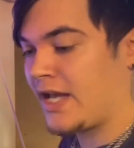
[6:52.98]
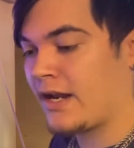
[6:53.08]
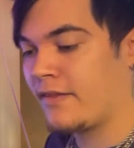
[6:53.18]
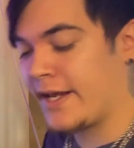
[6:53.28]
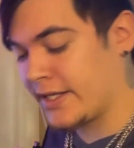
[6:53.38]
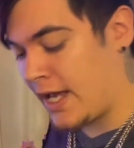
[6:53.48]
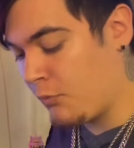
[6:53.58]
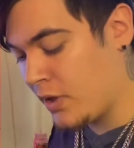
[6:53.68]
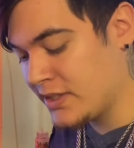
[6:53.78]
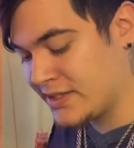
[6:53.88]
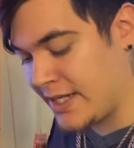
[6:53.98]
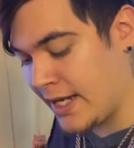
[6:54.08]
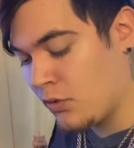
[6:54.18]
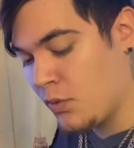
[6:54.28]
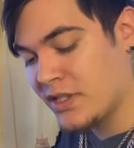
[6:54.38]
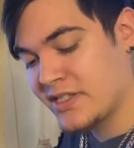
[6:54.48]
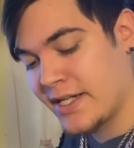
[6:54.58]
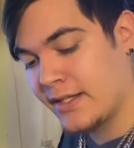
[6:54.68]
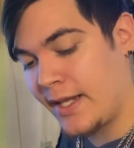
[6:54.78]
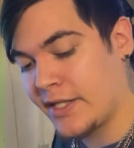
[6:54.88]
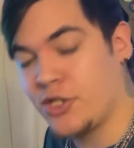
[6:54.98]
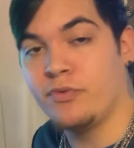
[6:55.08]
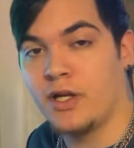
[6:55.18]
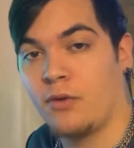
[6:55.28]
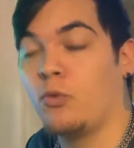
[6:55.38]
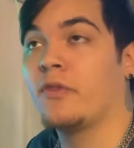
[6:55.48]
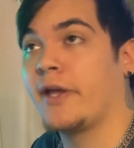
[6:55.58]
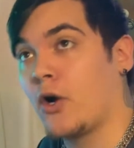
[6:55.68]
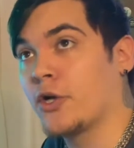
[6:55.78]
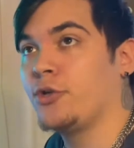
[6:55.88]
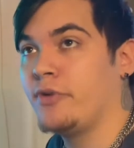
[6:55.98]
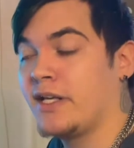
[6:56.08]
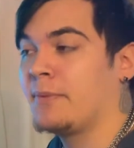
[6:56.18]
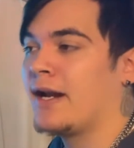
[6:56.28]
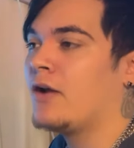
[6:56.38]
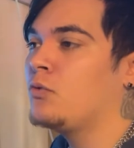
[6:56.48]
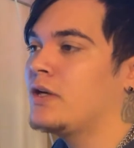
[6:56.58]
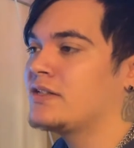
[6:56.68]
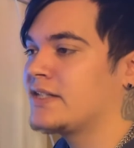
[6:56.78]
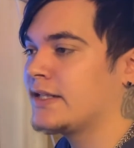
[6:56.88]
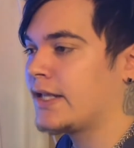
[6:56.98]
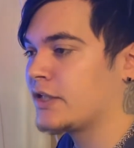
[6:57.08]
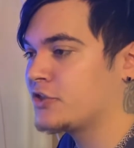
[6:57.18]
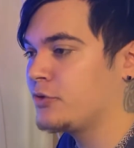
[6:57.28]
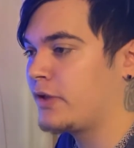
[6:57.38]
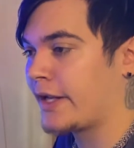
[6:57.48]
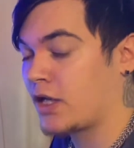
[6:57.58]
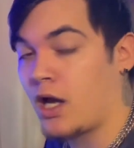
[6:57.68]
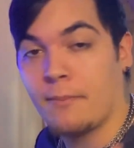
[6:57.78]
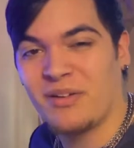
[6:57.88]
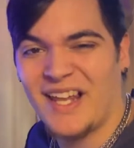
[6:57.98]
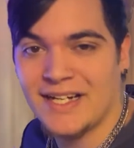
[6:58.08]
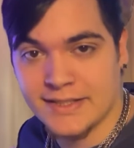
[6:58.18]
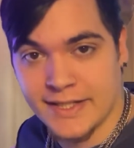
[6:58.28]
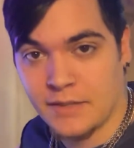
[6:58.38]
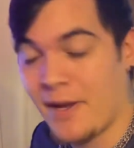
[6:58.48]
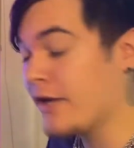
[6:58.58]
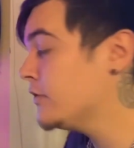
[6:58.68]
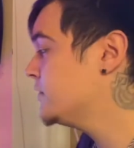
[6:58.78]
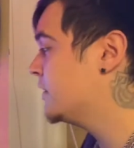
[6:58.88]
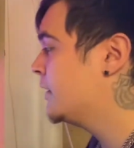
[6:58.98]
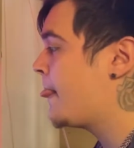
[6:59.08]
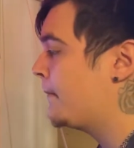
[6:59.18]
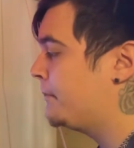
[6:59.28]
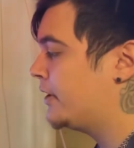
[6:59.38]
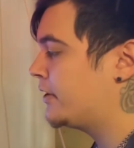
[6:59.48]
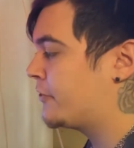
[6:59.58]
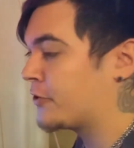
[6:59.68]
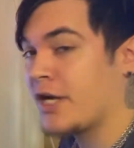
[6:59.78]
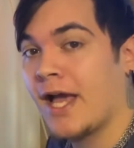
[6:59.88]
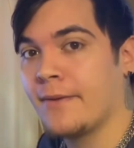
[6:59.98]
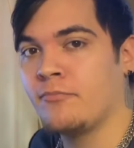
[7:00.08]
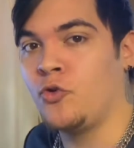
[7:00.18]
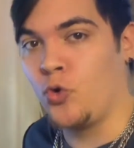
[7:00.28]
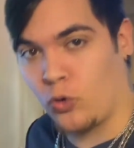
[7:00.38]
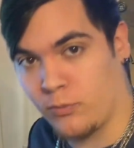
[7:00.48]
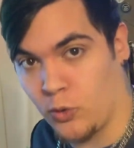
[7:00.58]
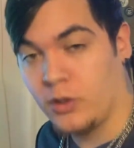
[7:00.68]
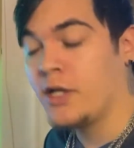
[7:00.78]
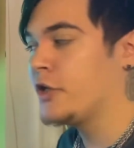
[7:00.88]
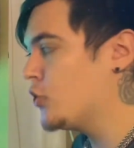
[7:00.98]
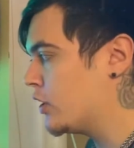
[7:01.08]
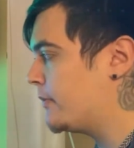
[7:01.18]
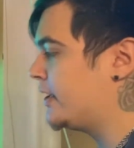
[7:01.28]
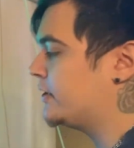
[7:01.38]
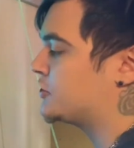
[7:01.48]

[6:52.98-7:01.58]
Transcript: of like, I don't want to say like, well, they are unique, but I don't want to say like too like complex kick patterns, but they're not normal, you know what I mean?